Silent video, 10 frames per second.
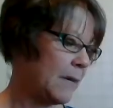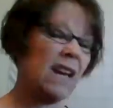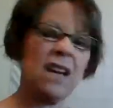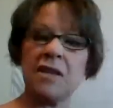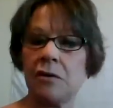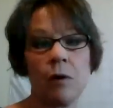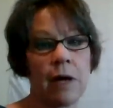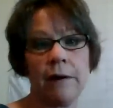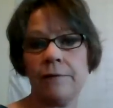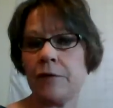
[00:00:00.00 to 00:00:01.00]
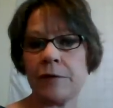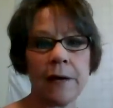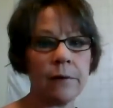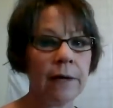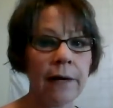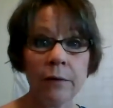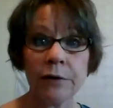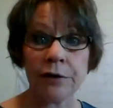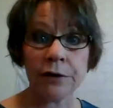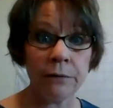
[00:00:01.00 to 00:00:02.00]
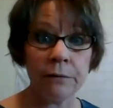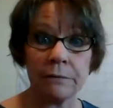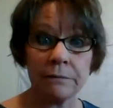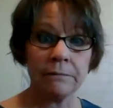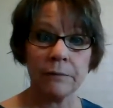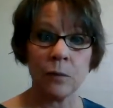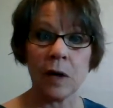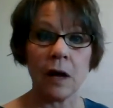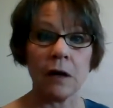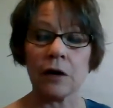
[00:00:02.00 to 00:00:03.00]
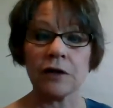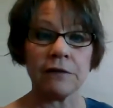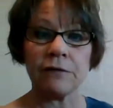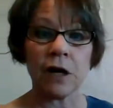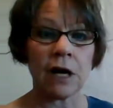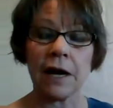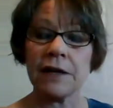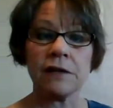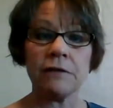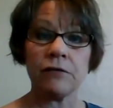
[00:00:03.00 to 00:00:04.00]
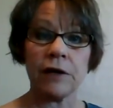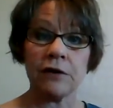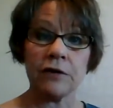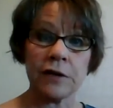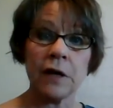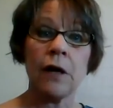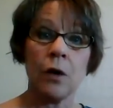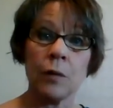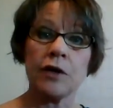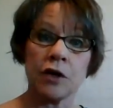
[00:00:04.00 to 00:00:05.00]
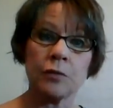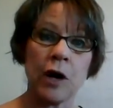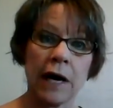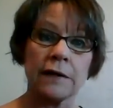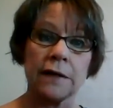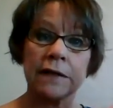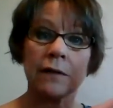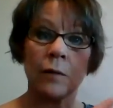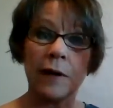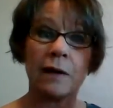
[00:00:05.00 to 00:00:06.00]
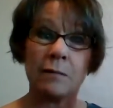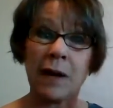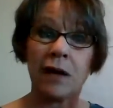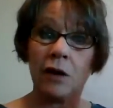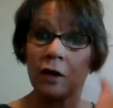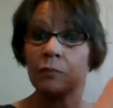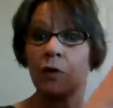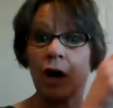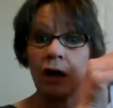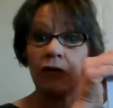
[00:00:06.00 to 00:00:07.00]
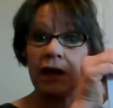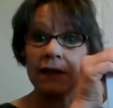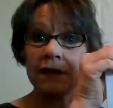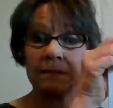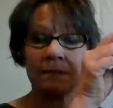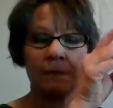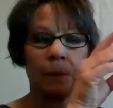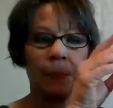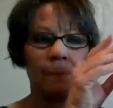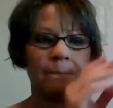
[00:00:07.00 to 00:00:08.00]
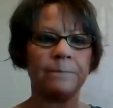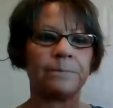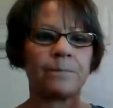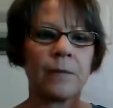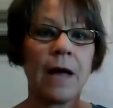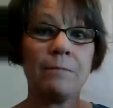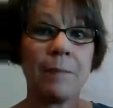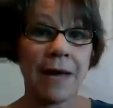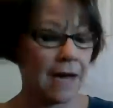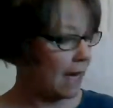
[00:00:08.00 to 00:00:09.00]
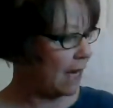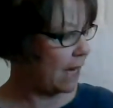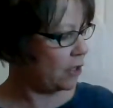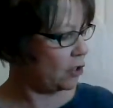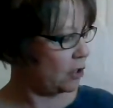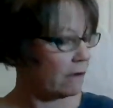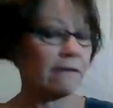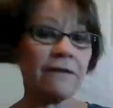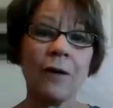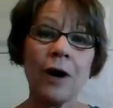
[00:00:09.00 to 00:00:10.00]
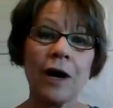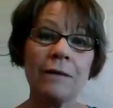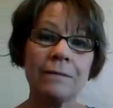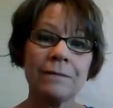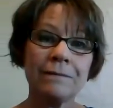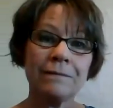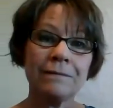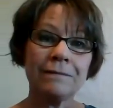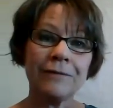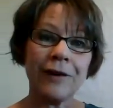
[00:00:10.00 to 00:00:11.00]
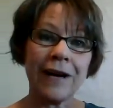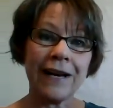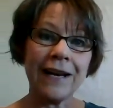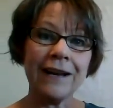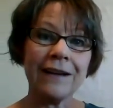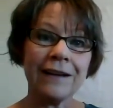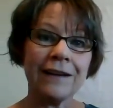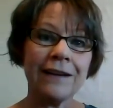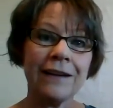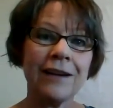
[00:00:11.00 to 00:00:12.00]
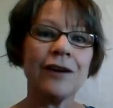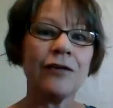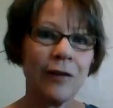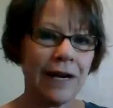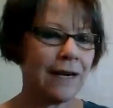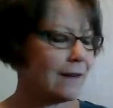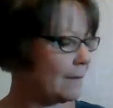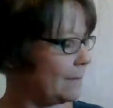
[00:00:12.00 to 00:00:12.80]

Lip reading: And it's okay if you sound it out too. We all are different kinds of readers. We just practice so we can make good progress. Page 4. Ready? Read.